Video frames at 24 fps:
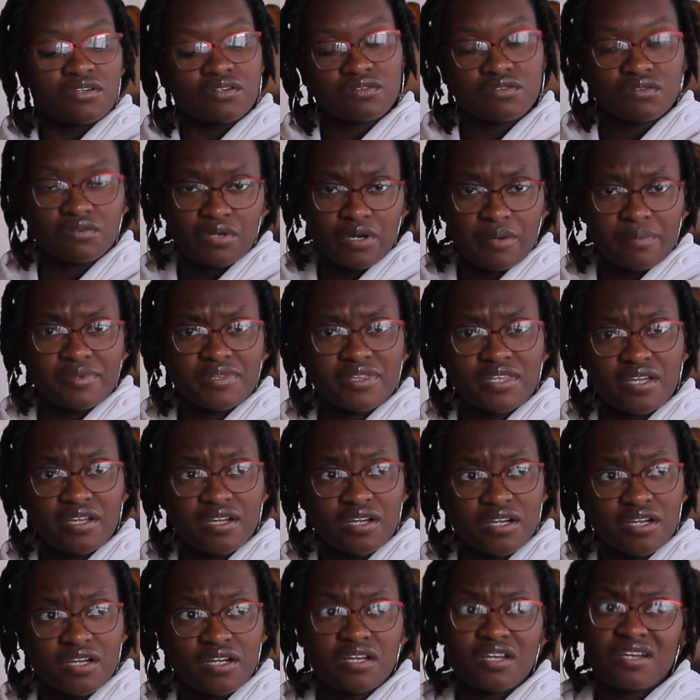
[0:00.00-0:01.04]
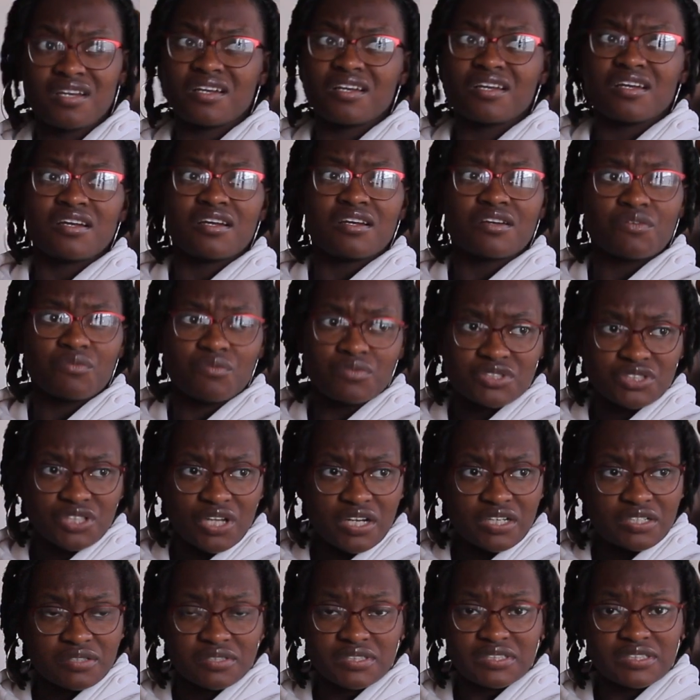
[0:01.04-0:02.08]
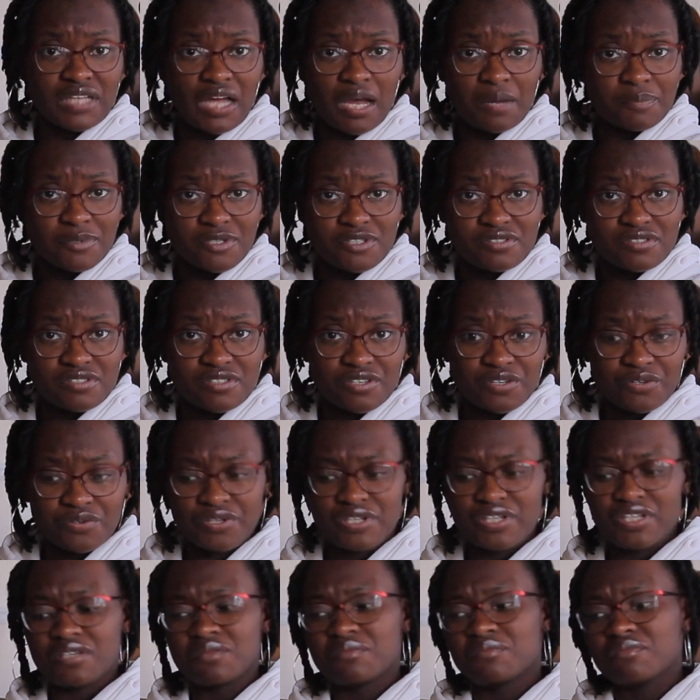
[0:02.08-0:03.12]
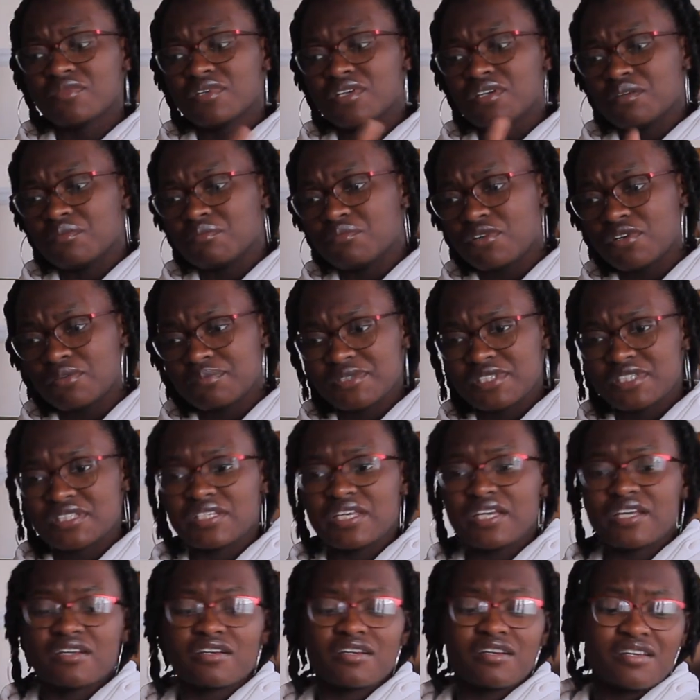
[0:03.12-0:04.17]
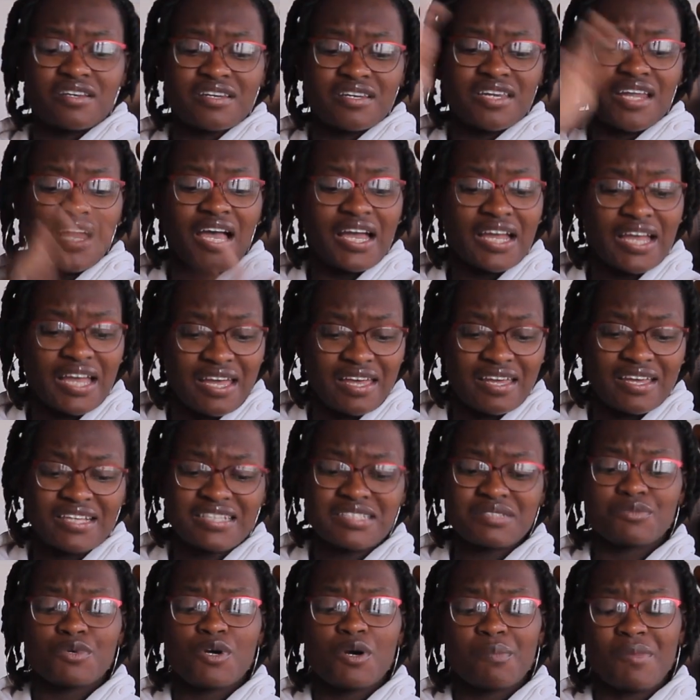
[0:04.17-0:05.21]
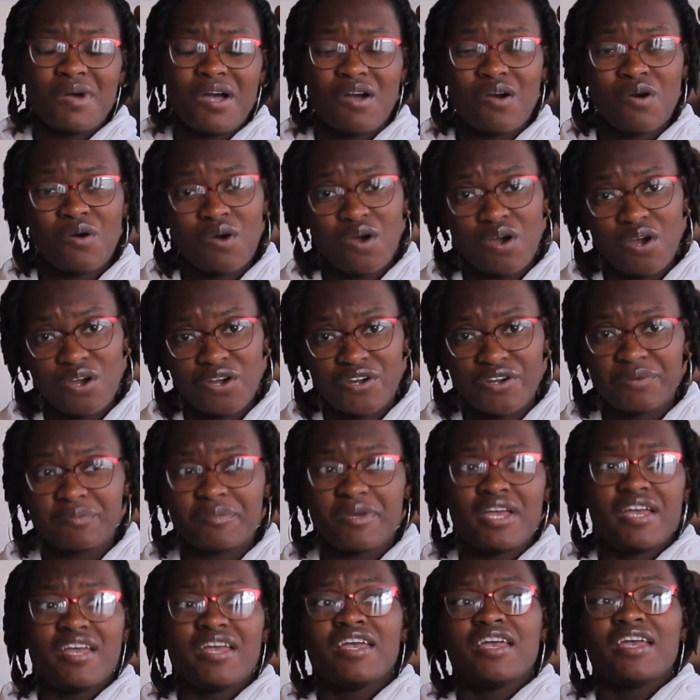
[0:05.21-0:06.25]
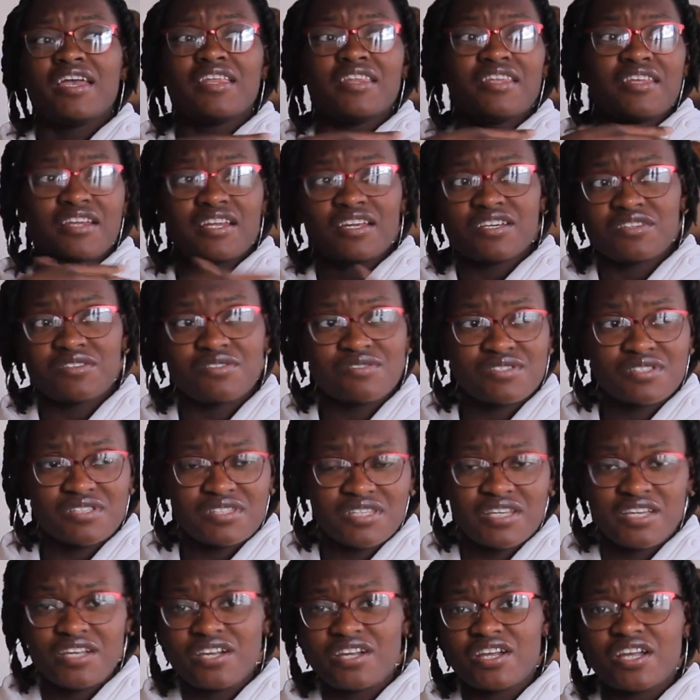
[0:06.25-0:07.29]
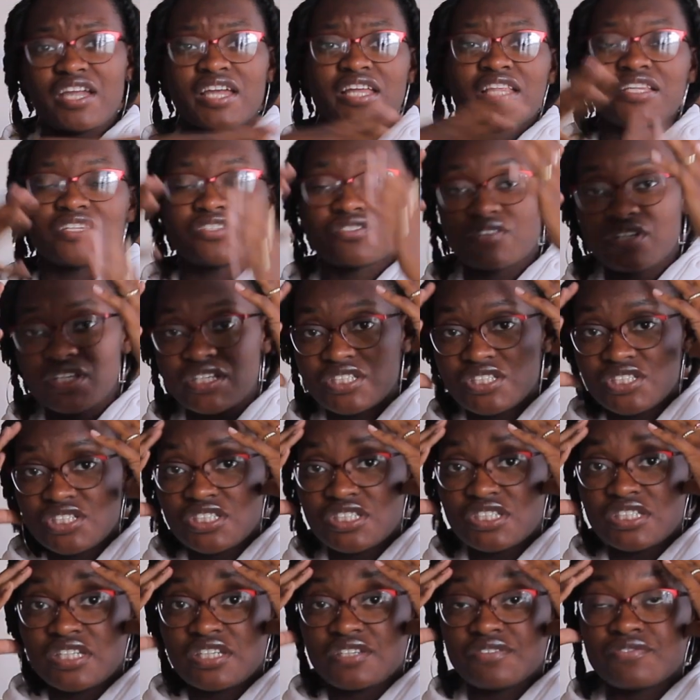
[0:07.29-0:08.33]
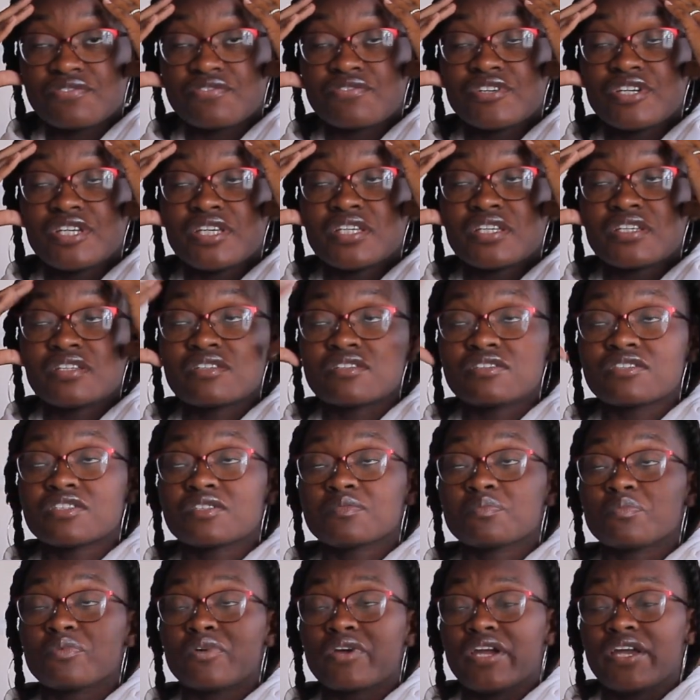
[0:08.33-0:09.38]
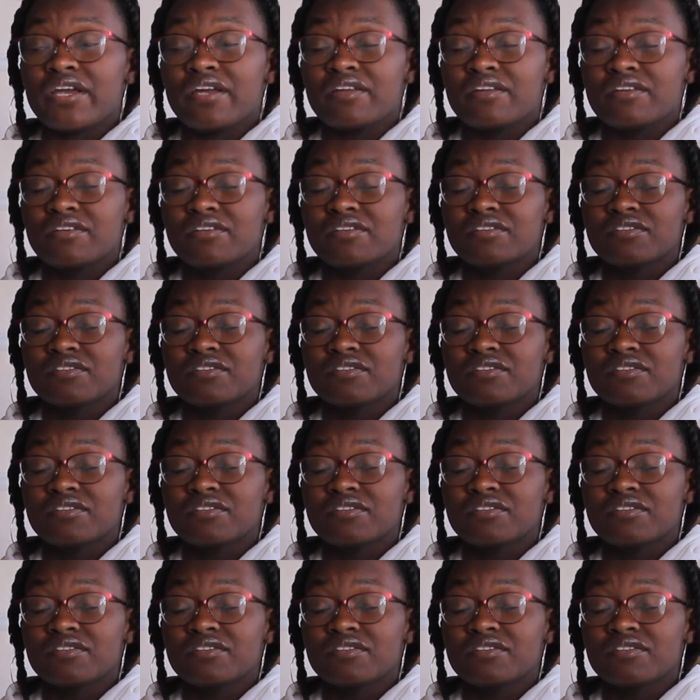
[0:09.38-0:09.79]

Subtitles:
Rub it there, stop using the cream. Moments later, now I got eczema on my whole arm. And then I use it there. And so it freaking spread.